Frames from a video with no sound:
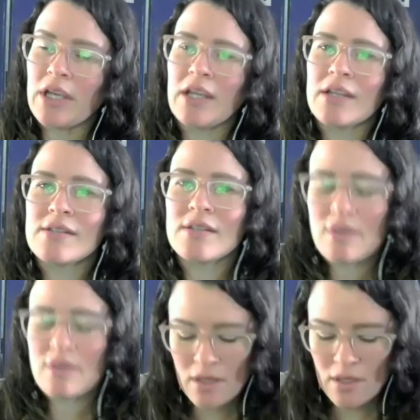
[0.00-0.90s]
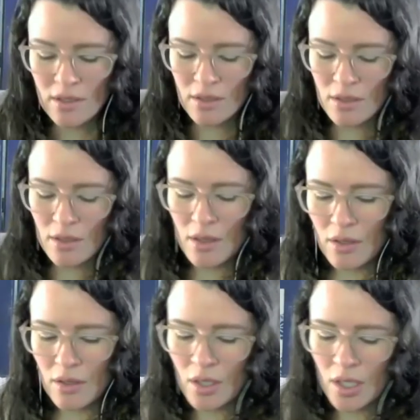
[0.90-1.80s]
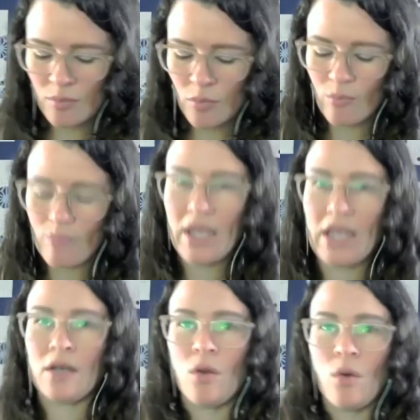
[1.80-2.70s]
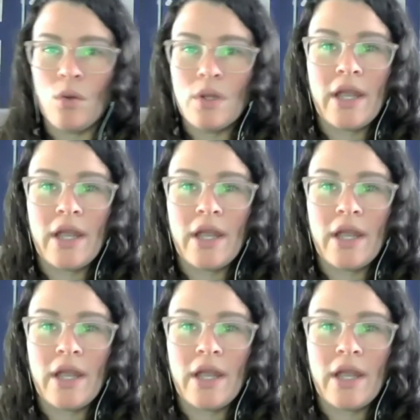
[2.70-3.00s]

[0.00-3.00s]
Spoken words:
It isn't the main goal